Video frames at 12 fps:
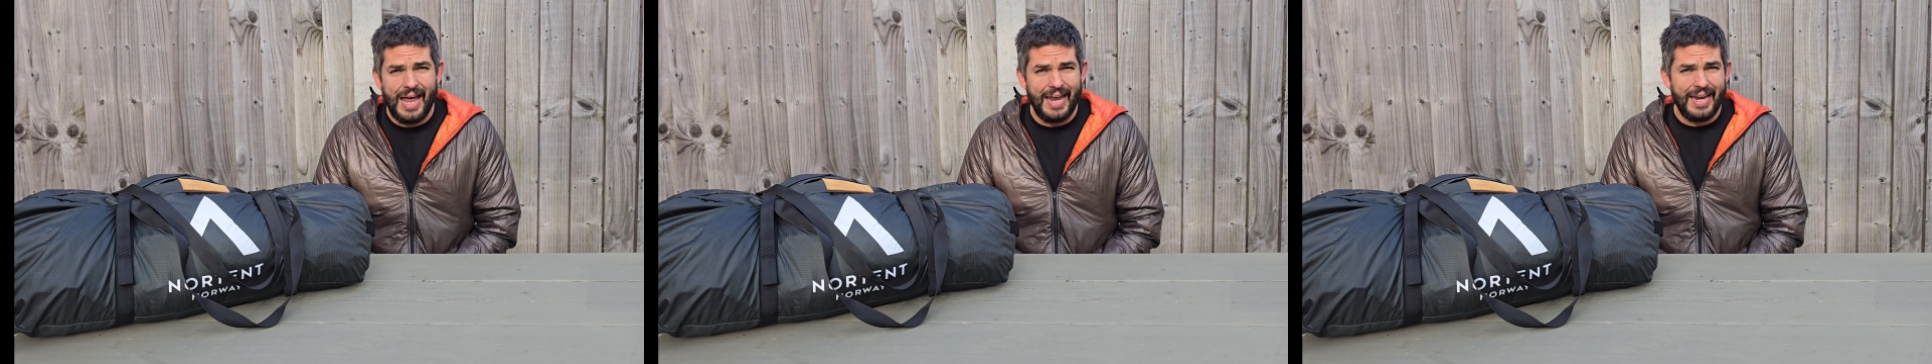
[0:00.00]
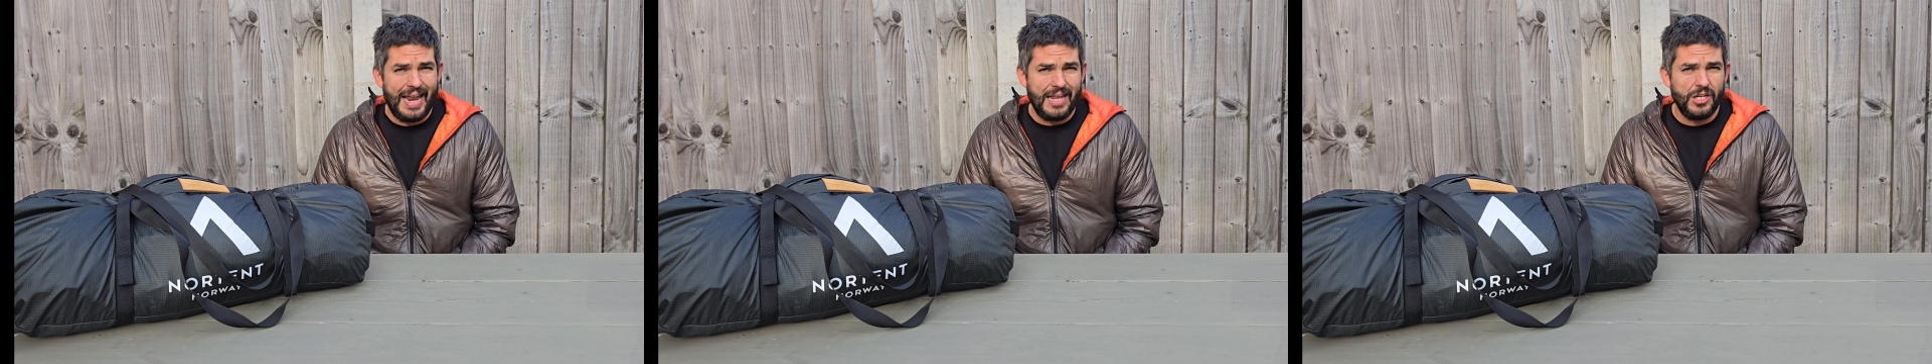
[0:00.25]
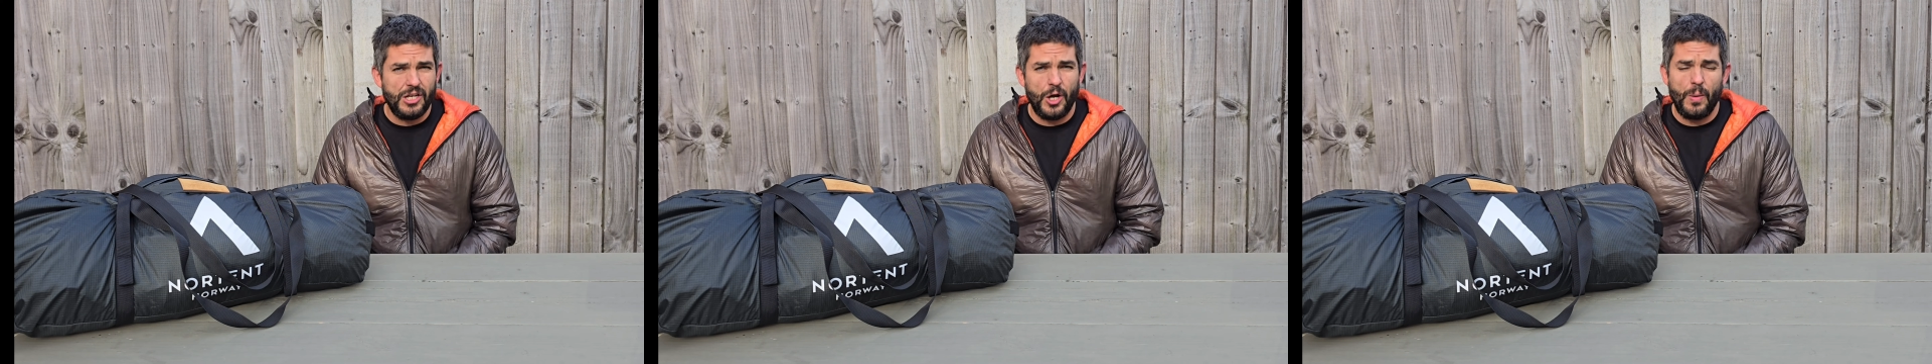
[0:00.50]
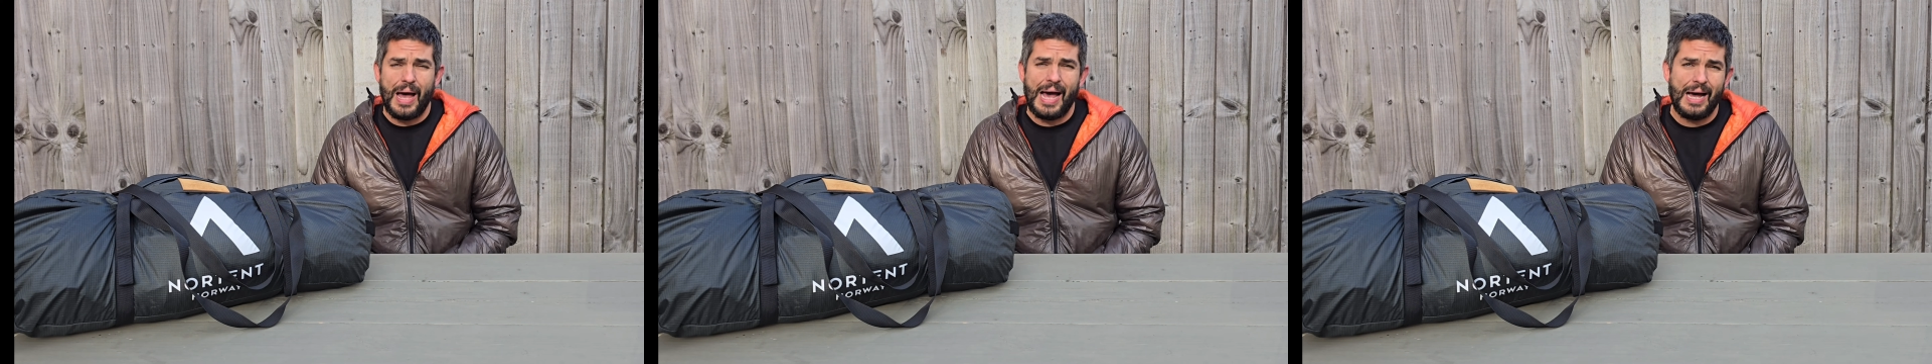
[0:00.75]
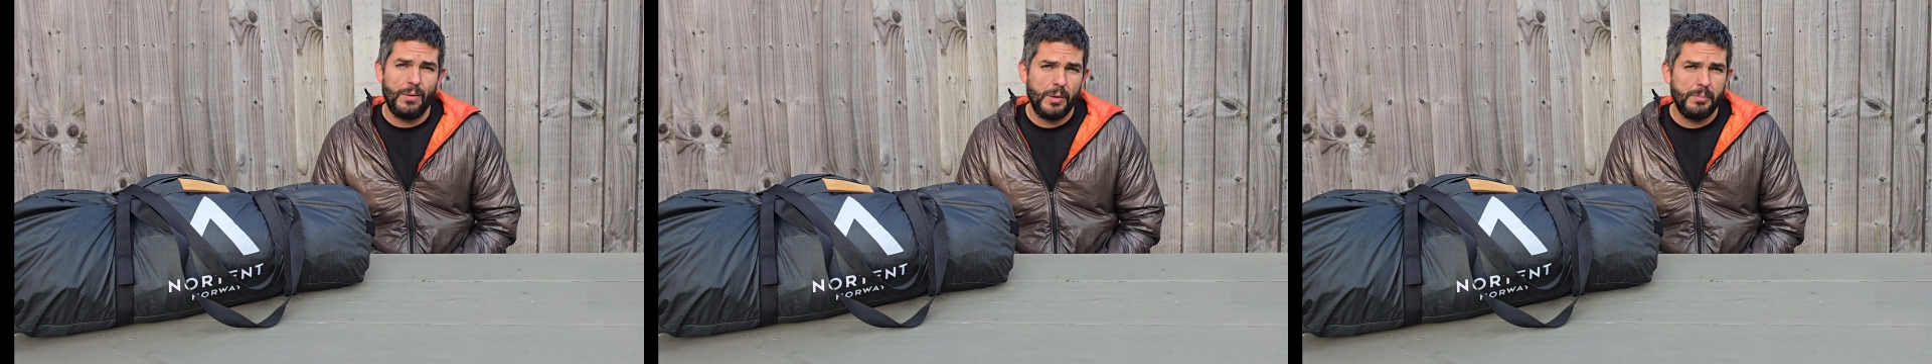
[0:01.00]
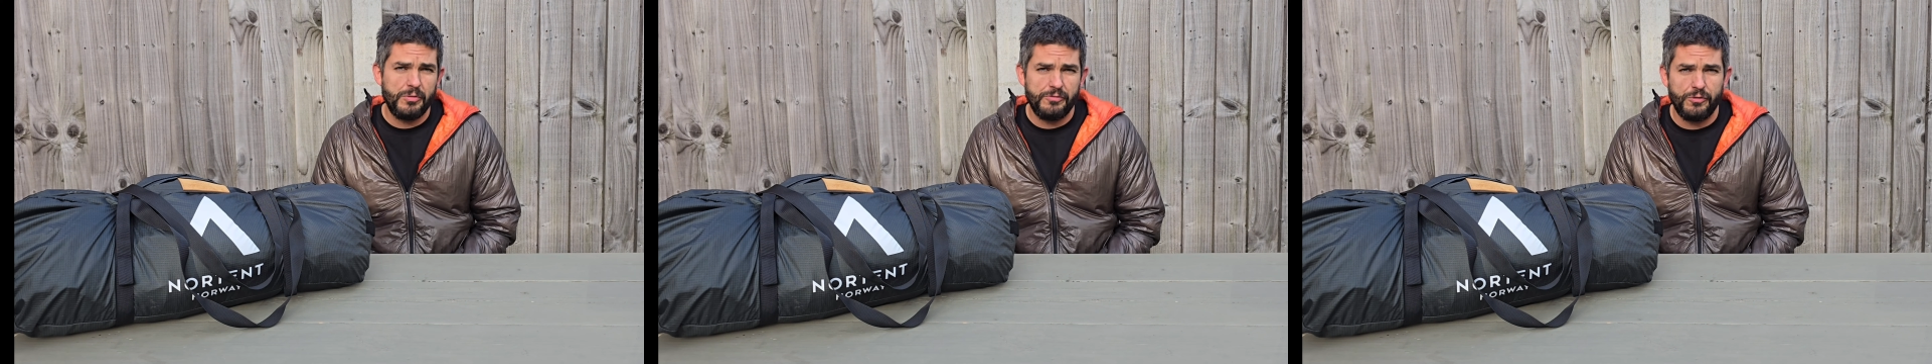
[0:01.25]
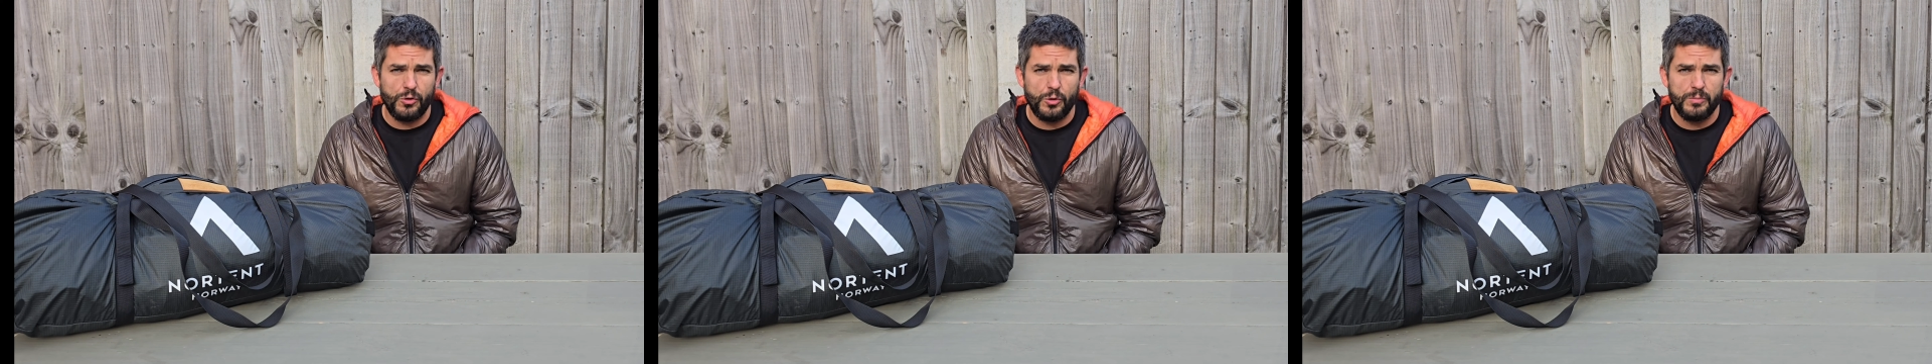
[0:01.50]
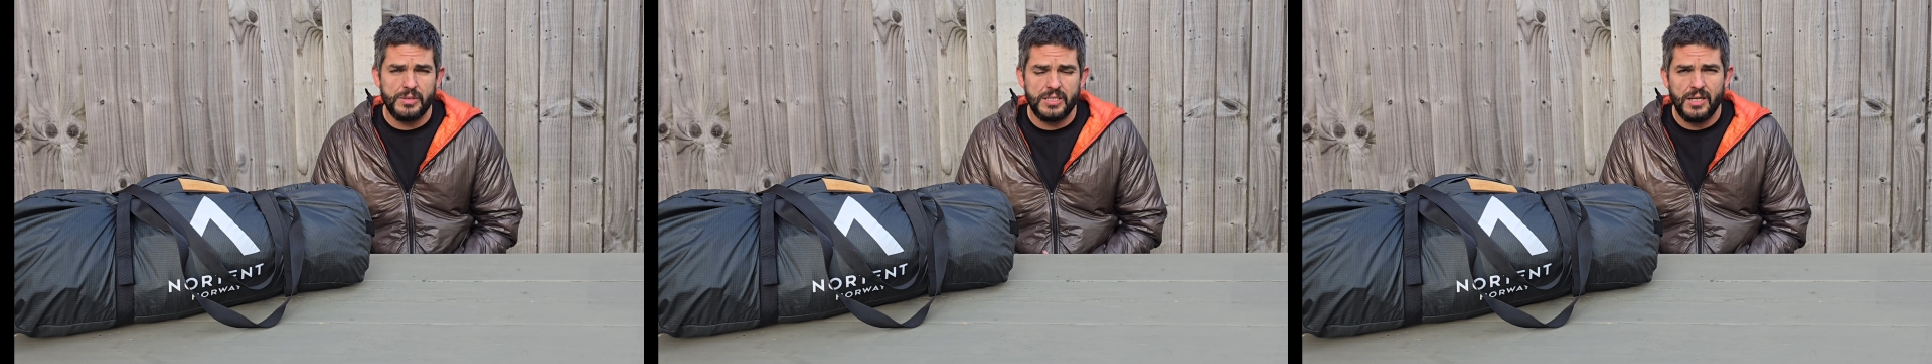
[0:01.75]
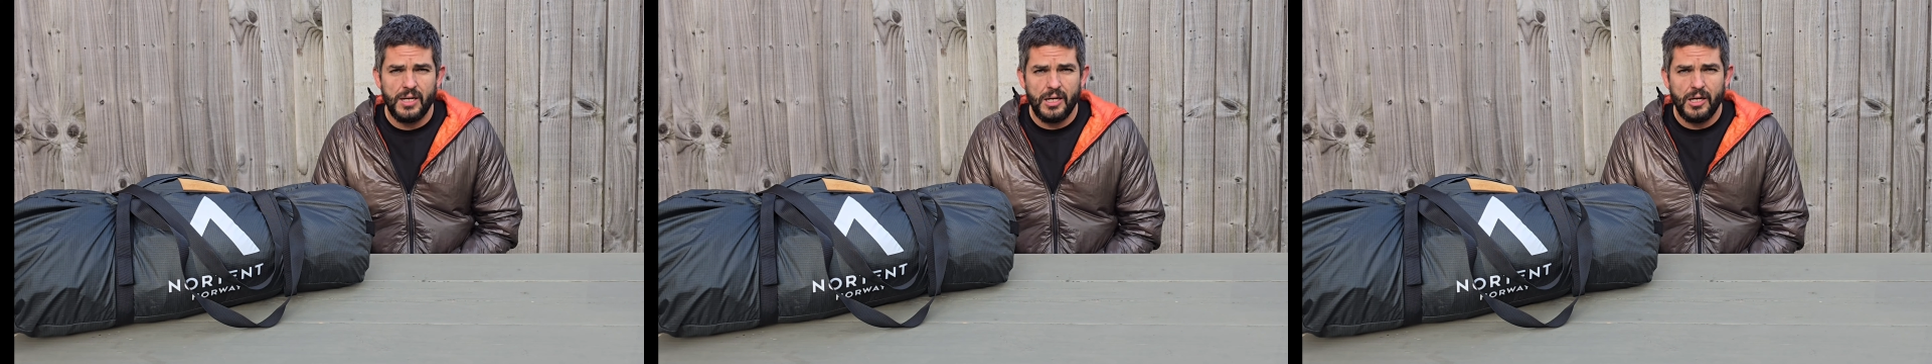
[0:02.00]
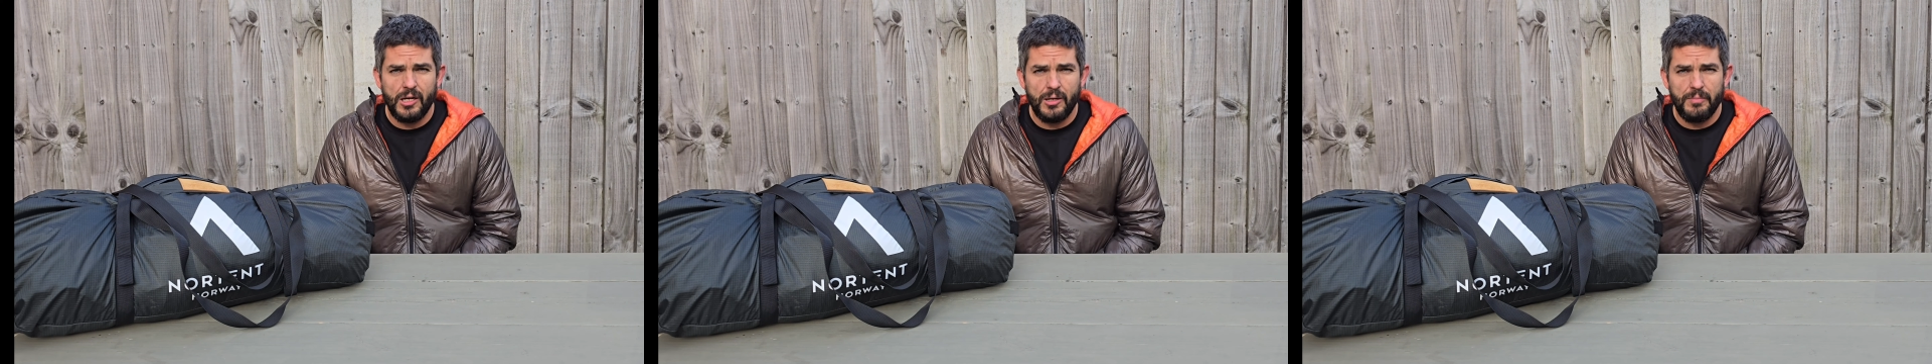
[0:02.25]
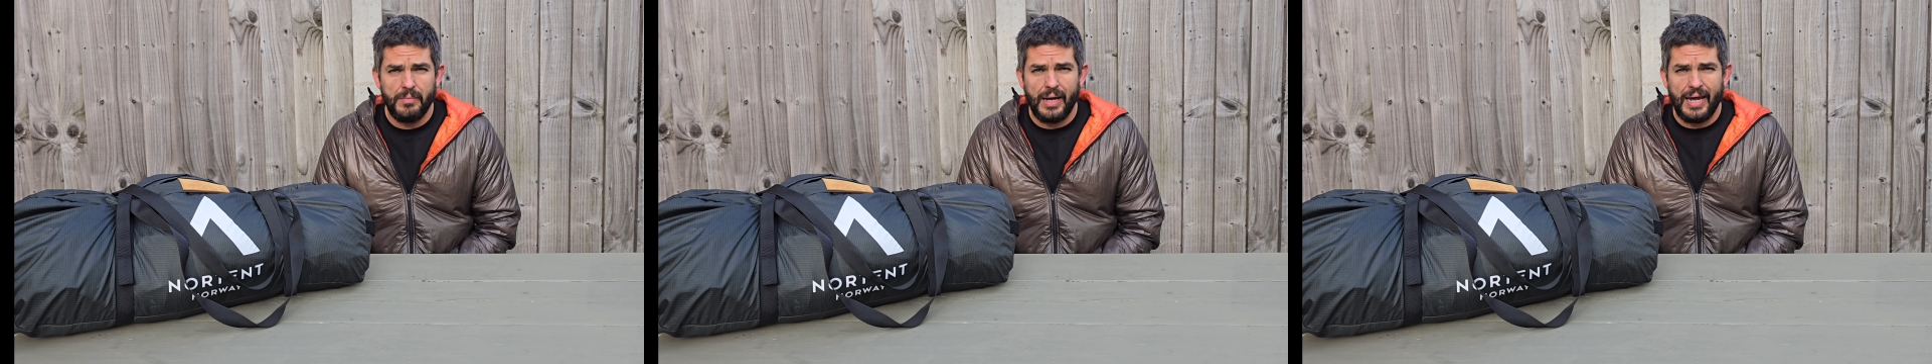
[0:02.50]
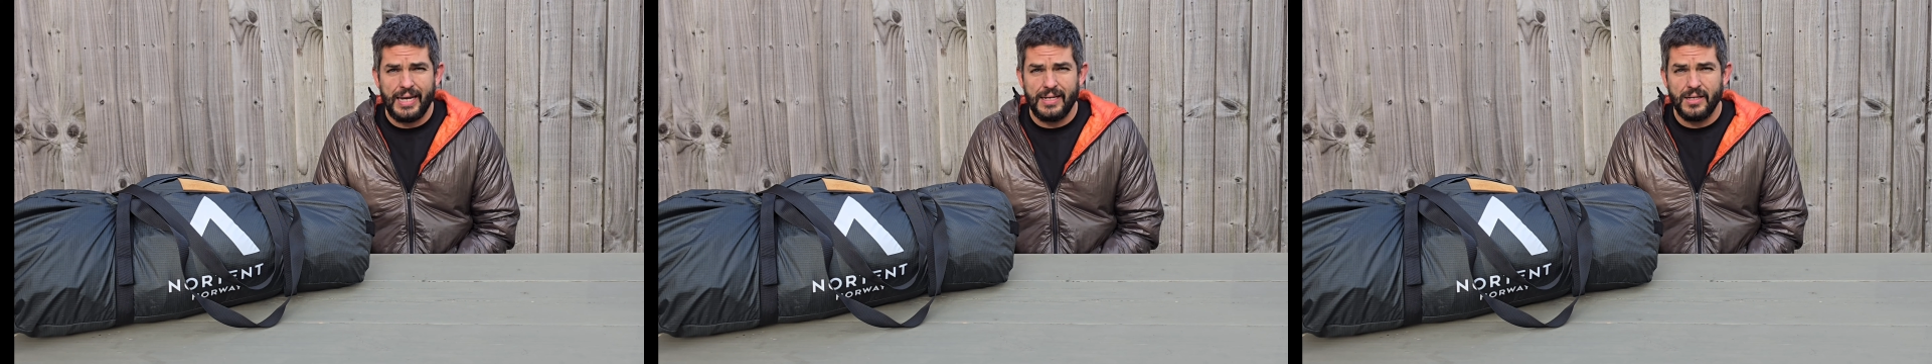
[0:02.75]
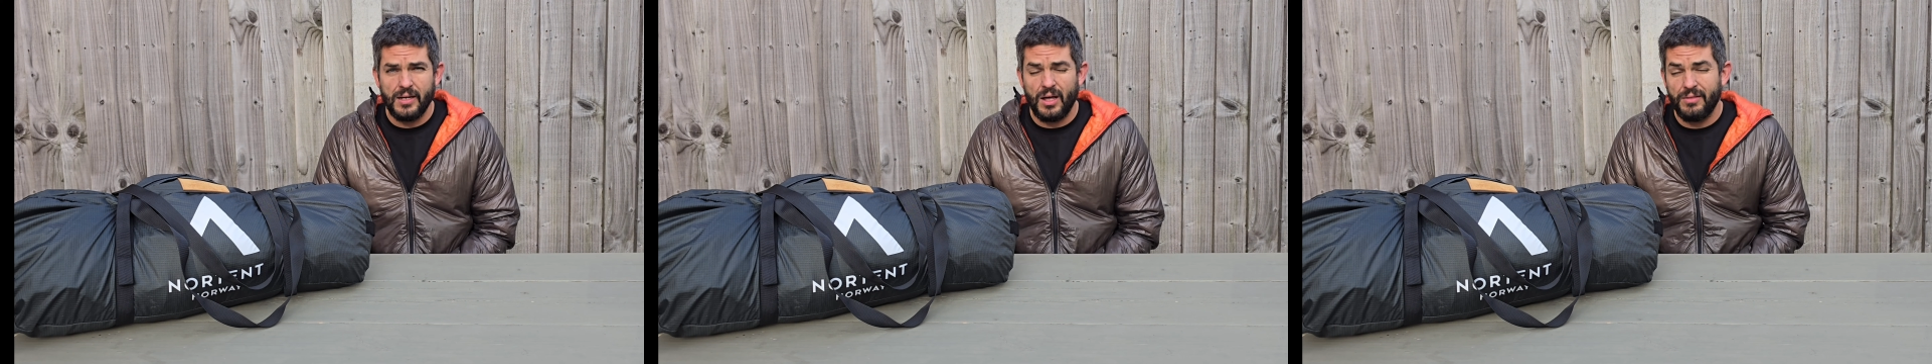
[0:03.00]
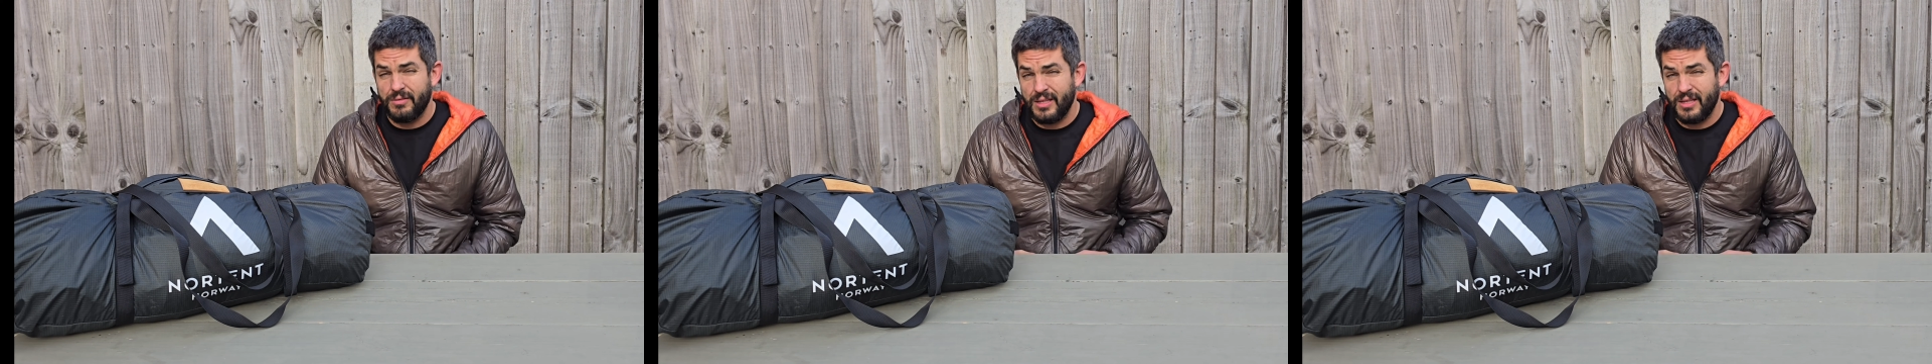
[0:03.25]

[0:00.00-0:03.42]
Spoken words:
and let you know how it performed in